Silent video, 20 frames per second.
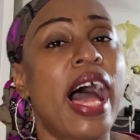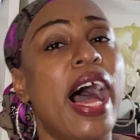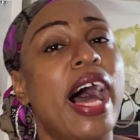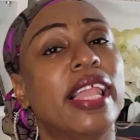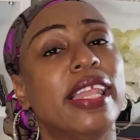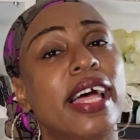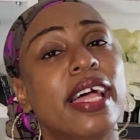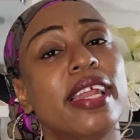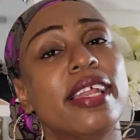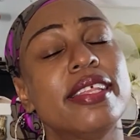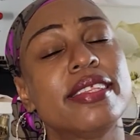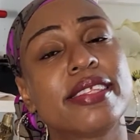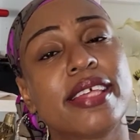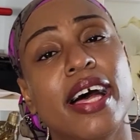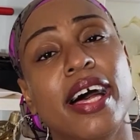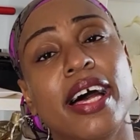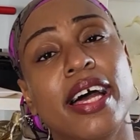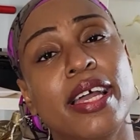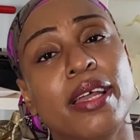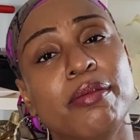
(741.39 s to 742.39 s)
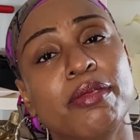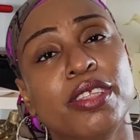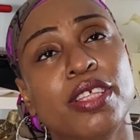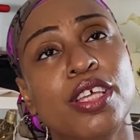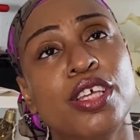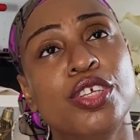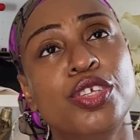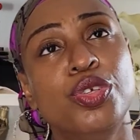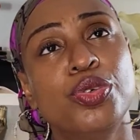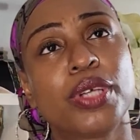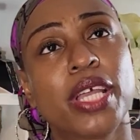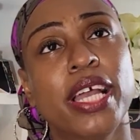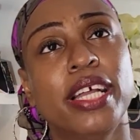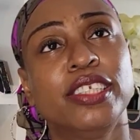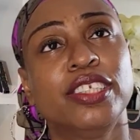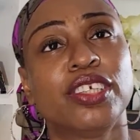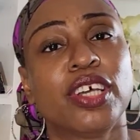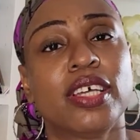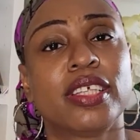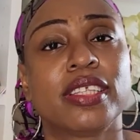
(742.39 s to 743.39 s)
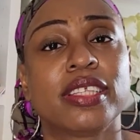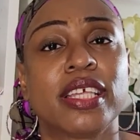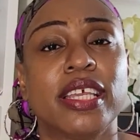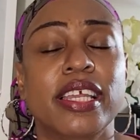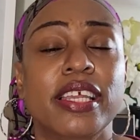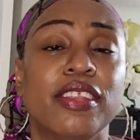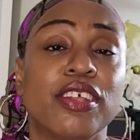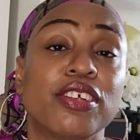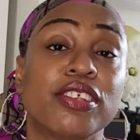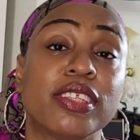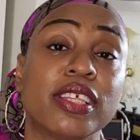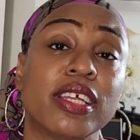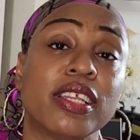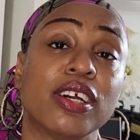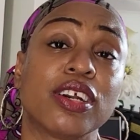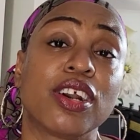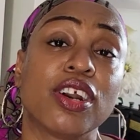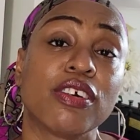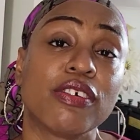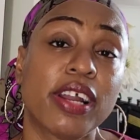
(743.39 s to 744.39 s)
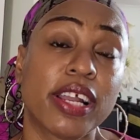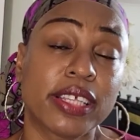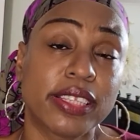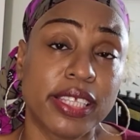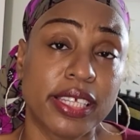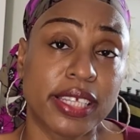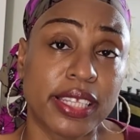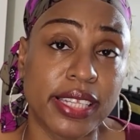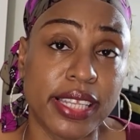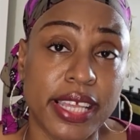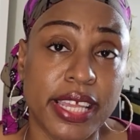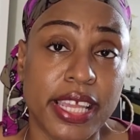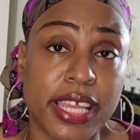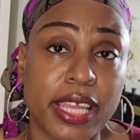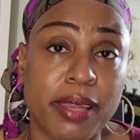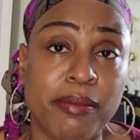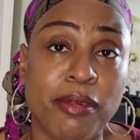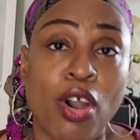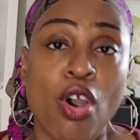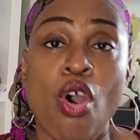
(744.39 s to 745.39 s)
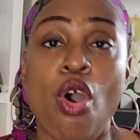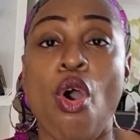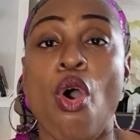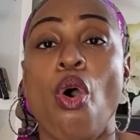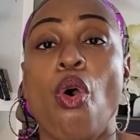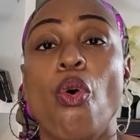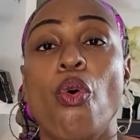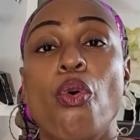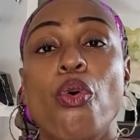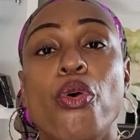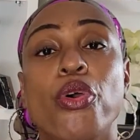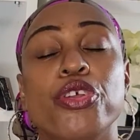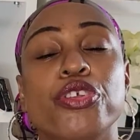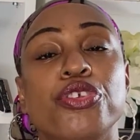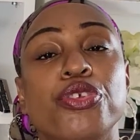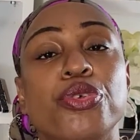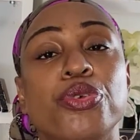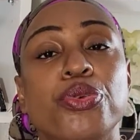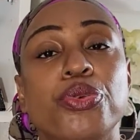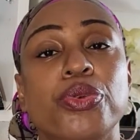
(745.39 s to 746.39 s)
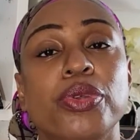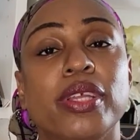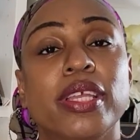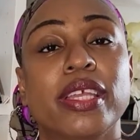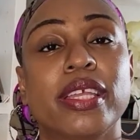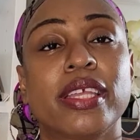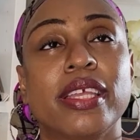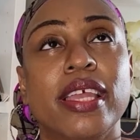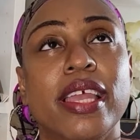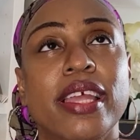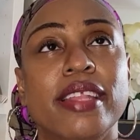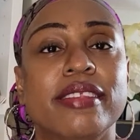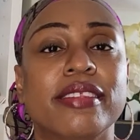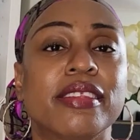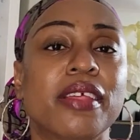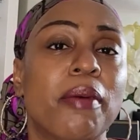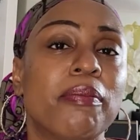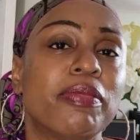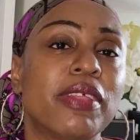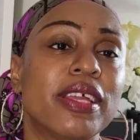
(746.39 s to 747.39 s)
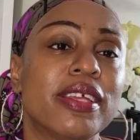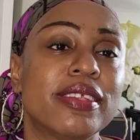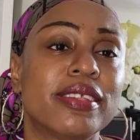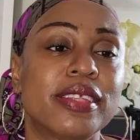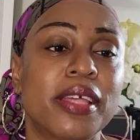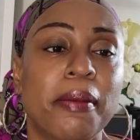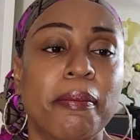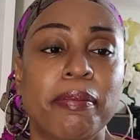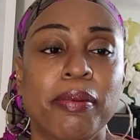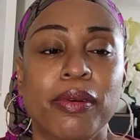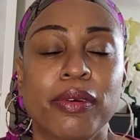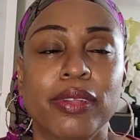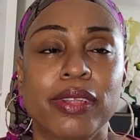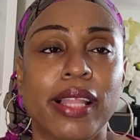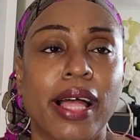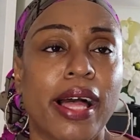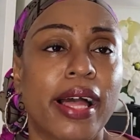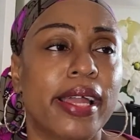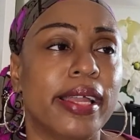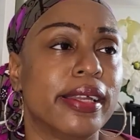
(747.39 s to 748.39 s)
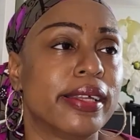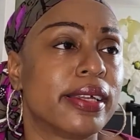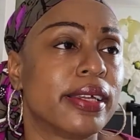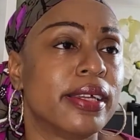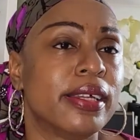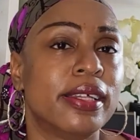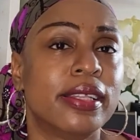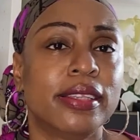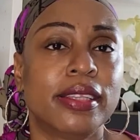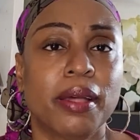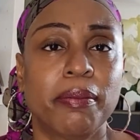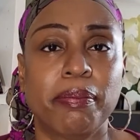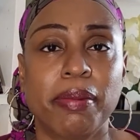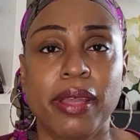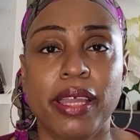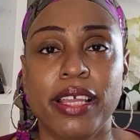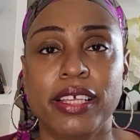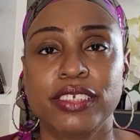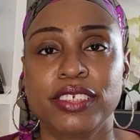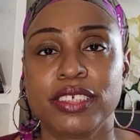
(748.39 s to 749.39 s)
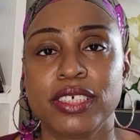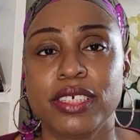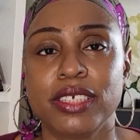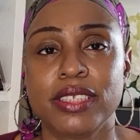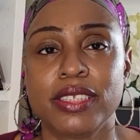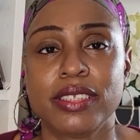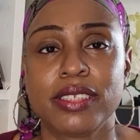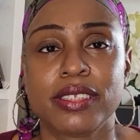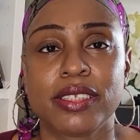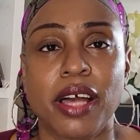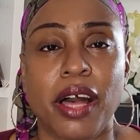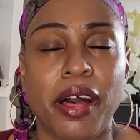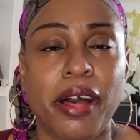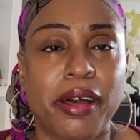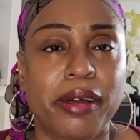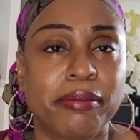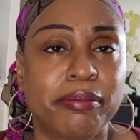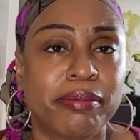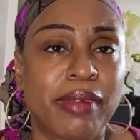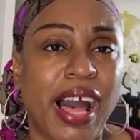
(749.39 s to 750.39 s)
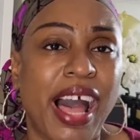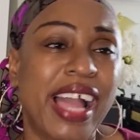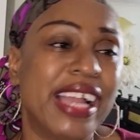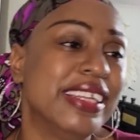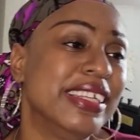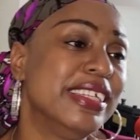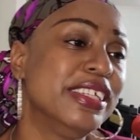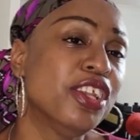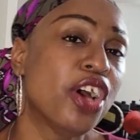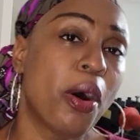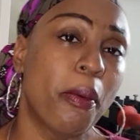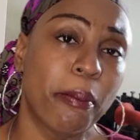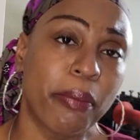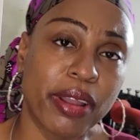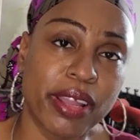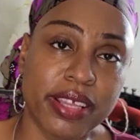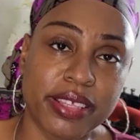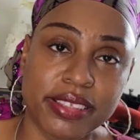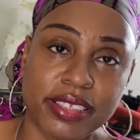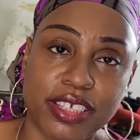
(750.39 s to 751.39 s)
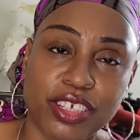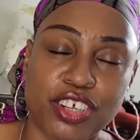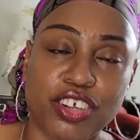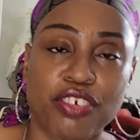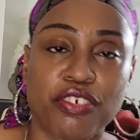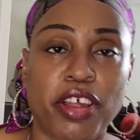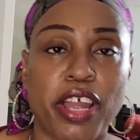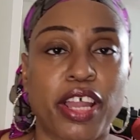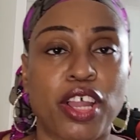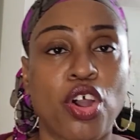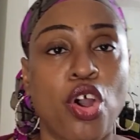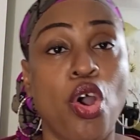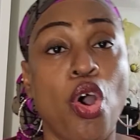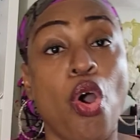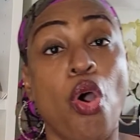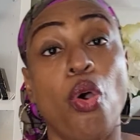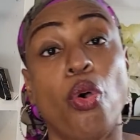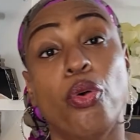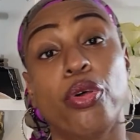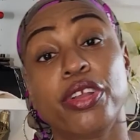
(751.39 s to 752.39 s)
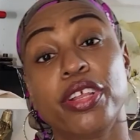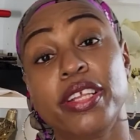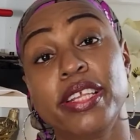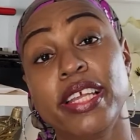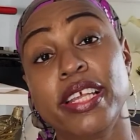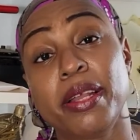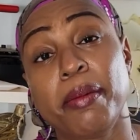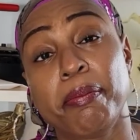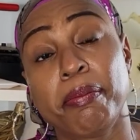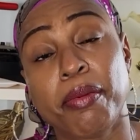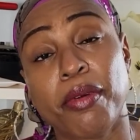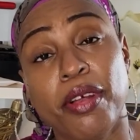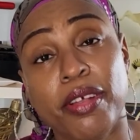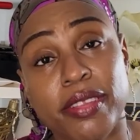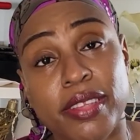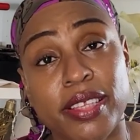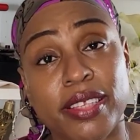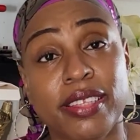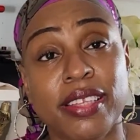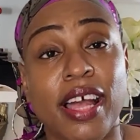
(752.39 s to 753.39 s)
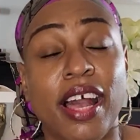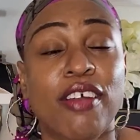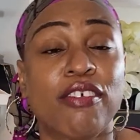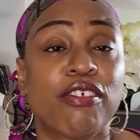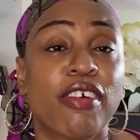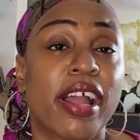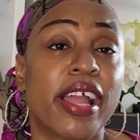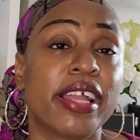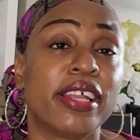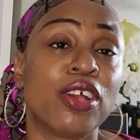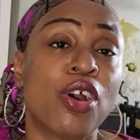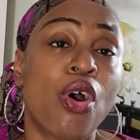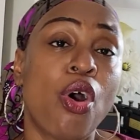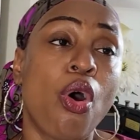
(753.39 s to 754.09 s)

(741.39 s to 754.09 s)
A lot of the times you can just either send a corrected claim, or it's something simple like the patient's ID number is incorrect, or their date of birth is not right,